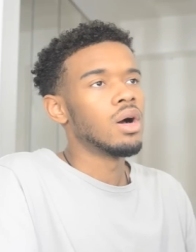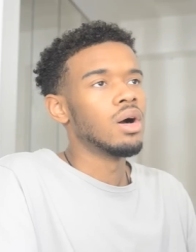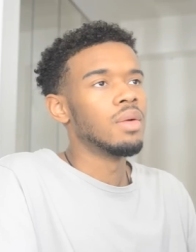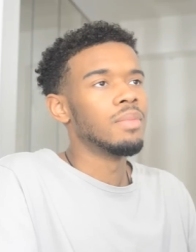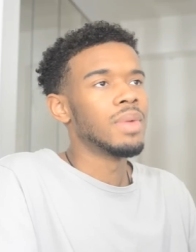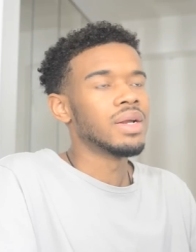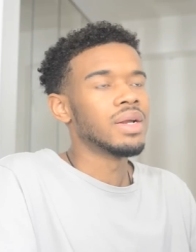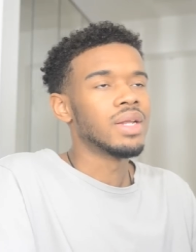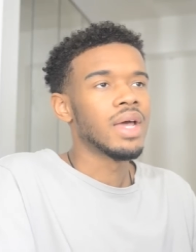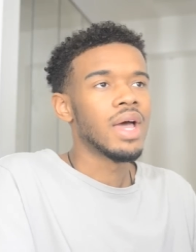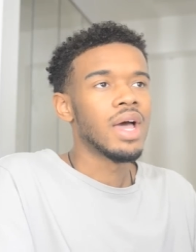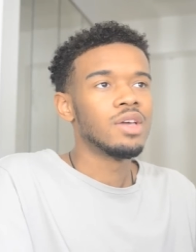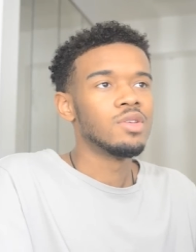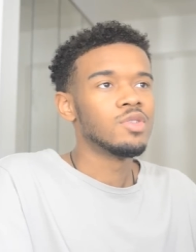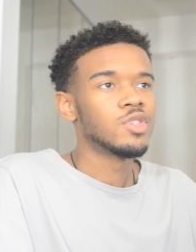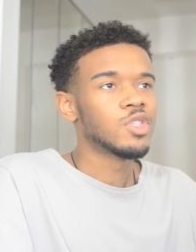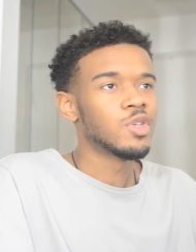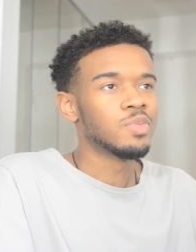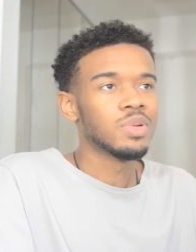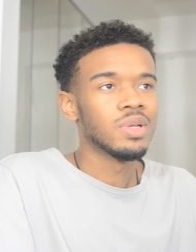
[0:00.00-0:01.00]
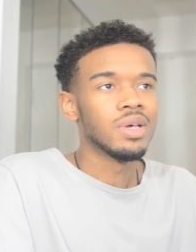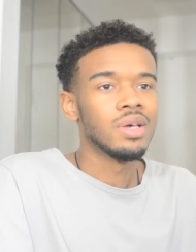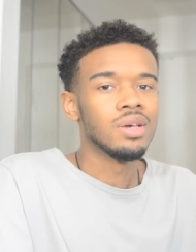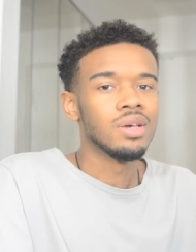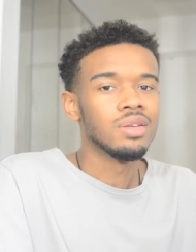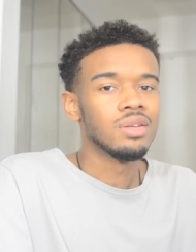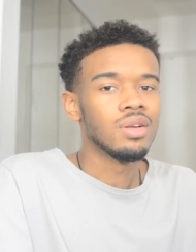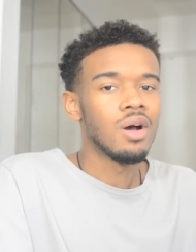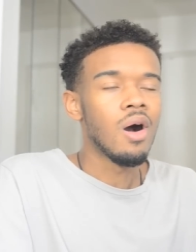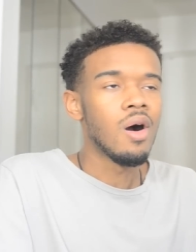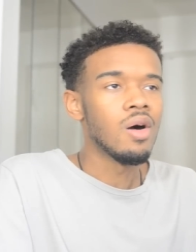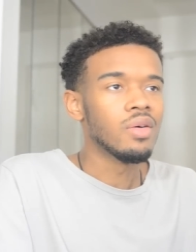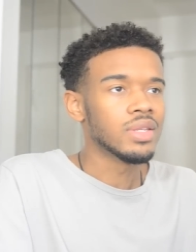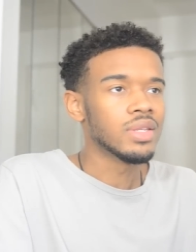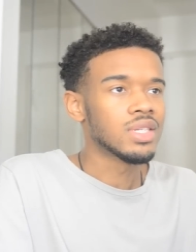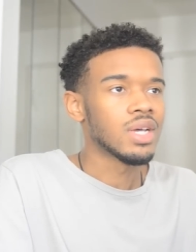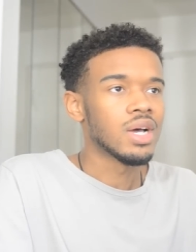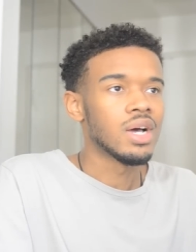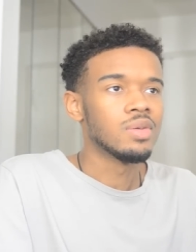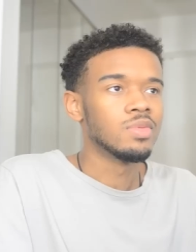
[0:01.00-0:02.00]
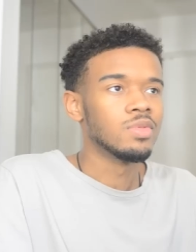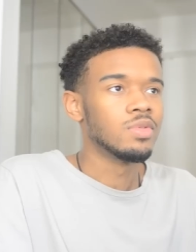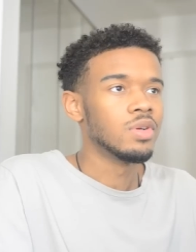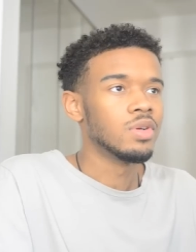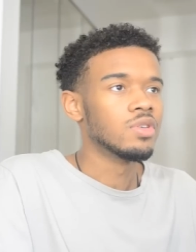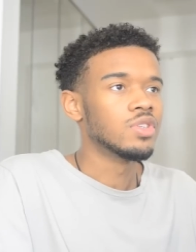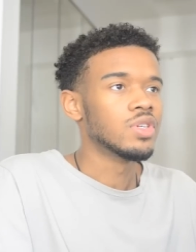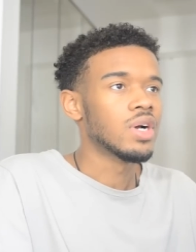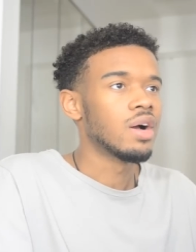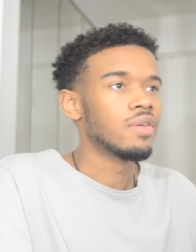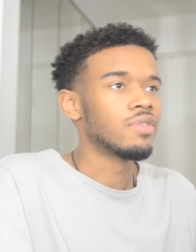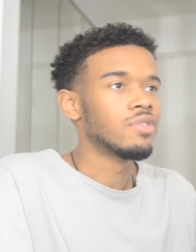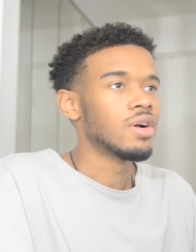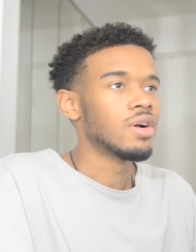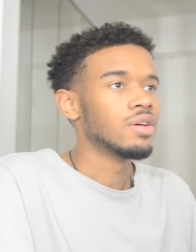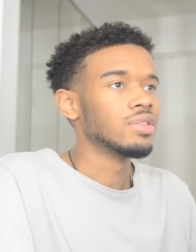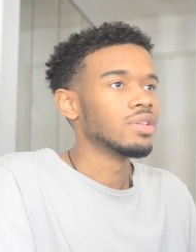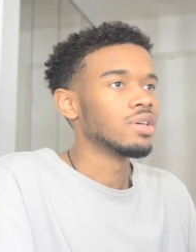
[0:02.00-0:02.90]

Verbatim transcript: Uh, my dad used to play it all the time when we were driving around